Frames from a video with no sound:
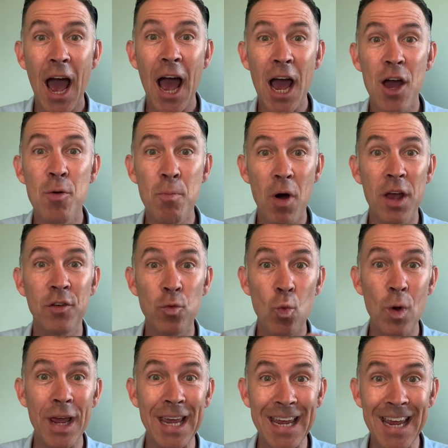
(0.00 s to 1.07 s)
how might
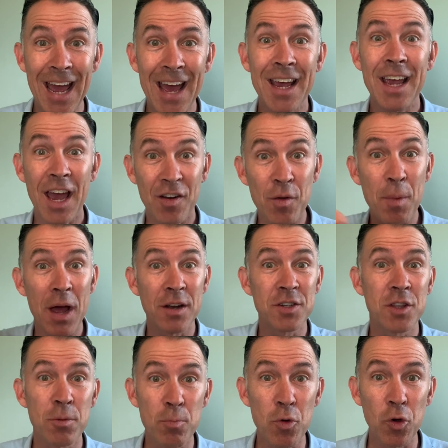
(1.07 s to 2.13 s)
we get a man to
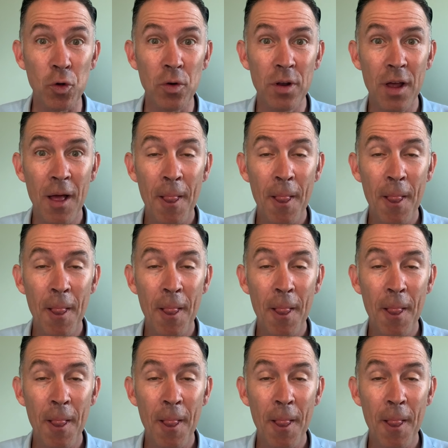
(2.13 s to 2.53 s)
the moon?